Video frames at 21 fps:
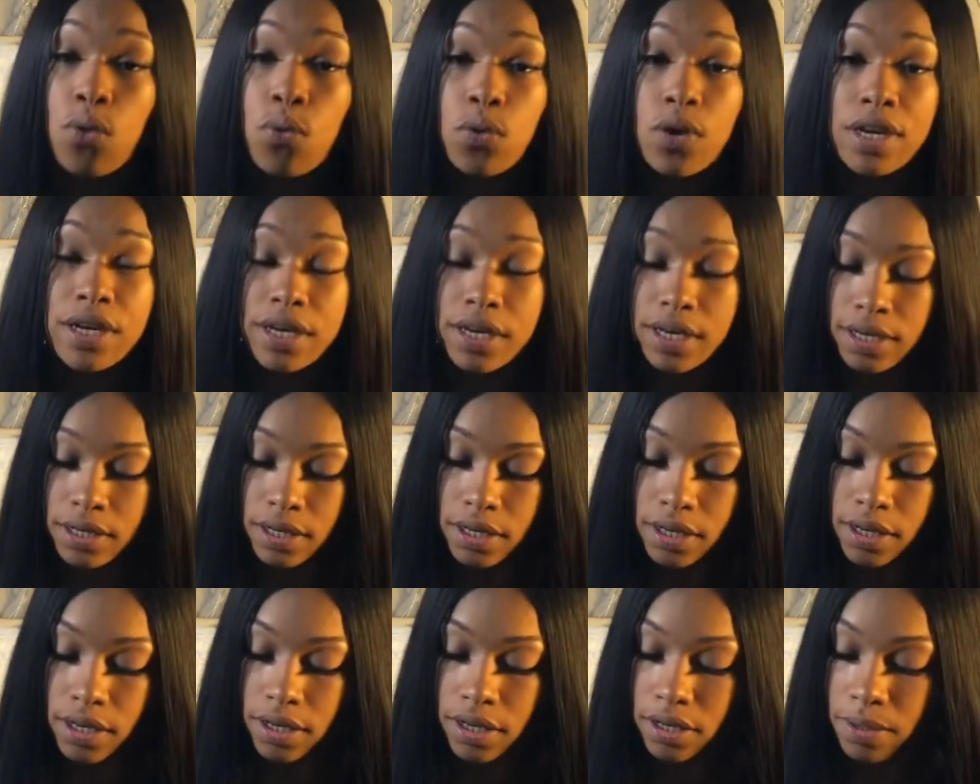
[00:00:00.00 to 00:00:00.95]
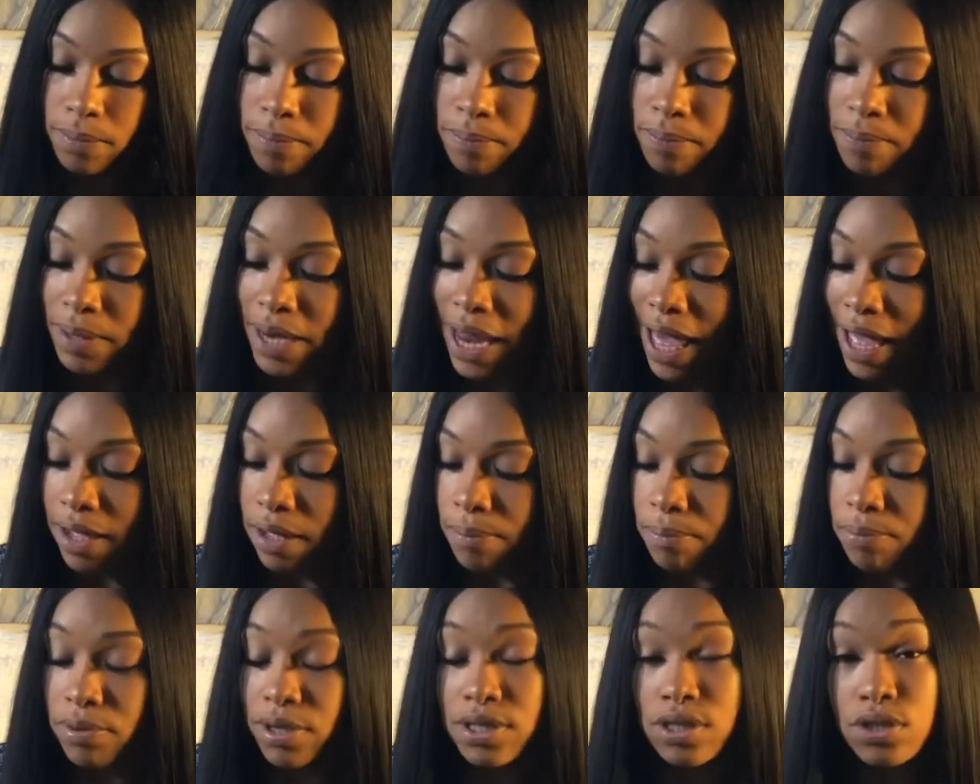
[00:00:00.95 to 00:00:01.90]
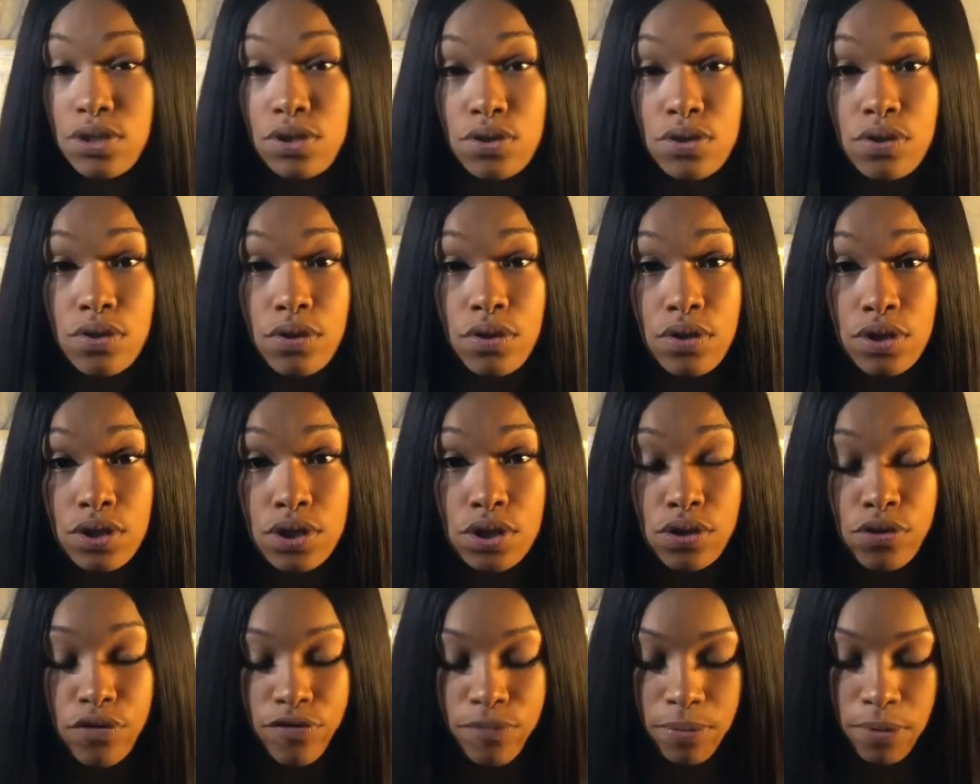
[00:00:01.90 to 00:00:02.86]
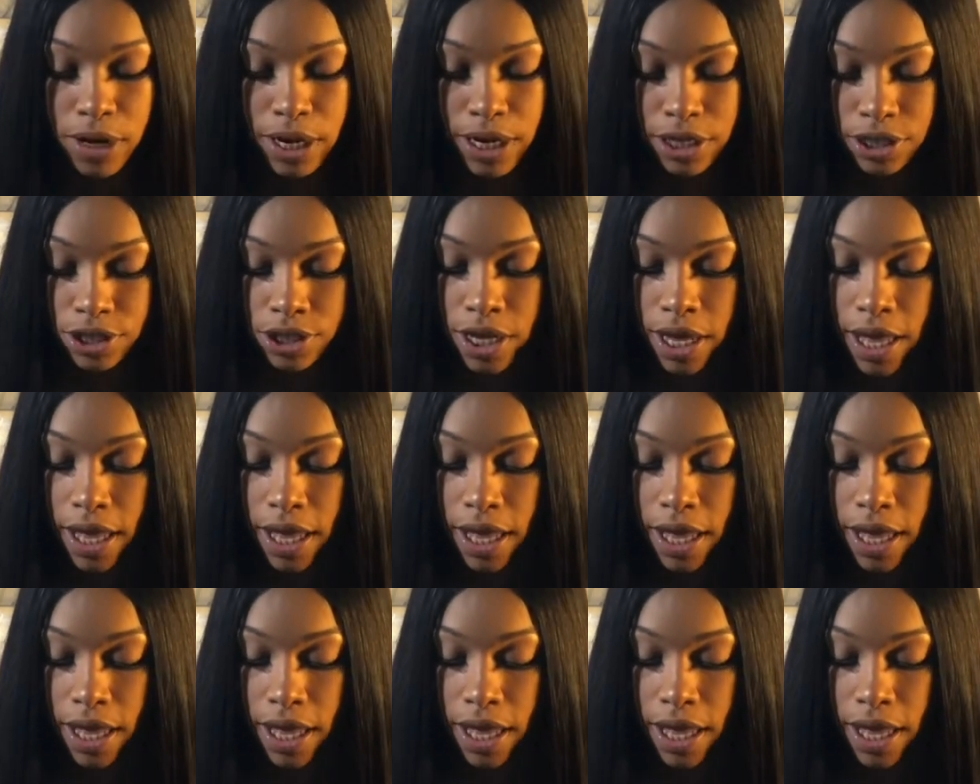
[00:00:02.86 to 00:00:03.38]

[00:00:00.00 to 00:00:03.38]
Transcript: wooden black bristle toothbrush.